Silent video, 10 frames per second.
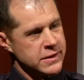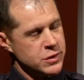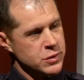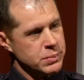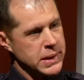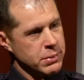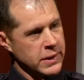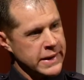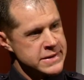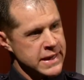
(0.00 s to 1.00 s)
to
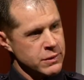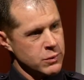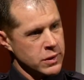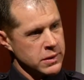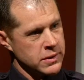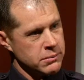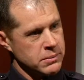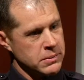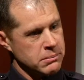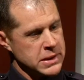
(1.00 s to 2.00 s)
people as they would want to
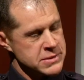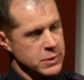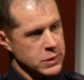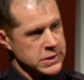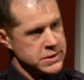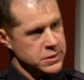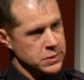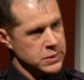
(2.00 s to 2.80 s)
be spoken to.